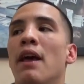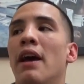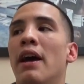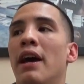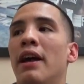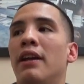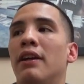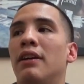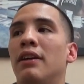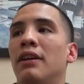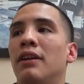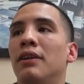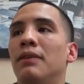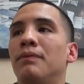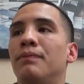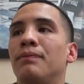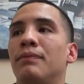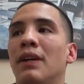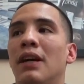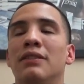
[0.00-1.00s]
and
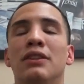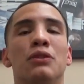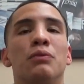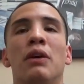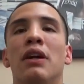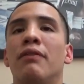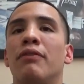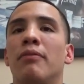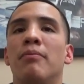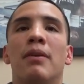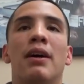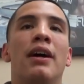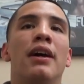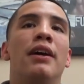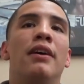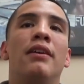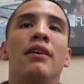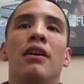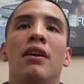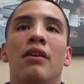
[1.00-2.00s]
I just waiting for
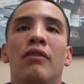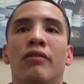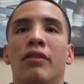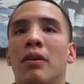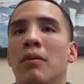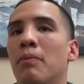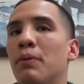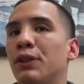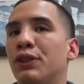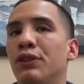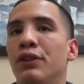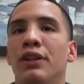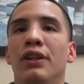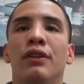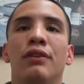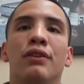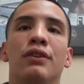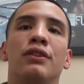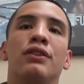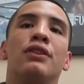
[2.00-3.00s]
my opportunity
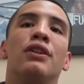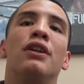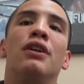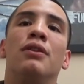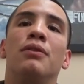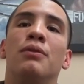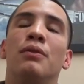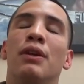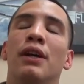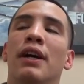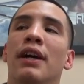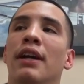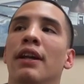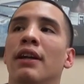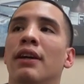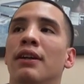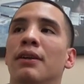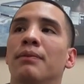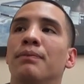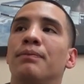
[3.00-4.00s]
to shine away
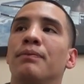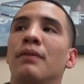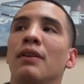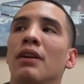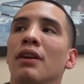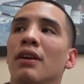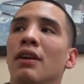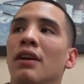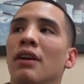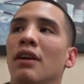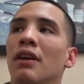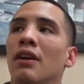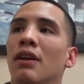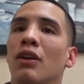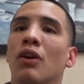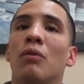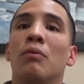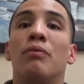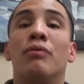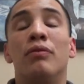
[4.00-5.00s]

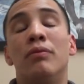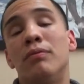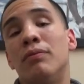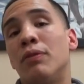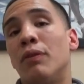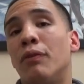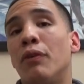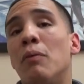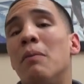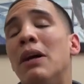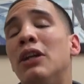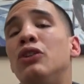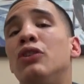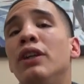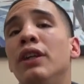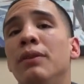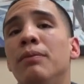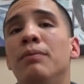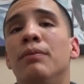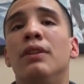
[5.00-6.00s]
and fulfill my
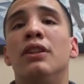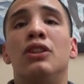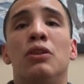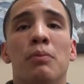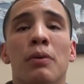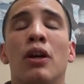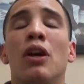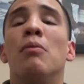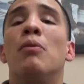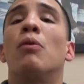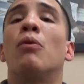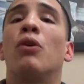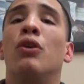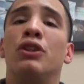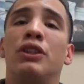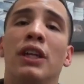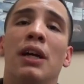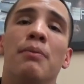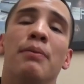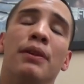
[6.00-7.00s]
dream is to become a
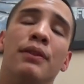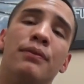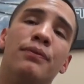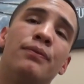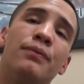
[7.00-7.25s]
world champion.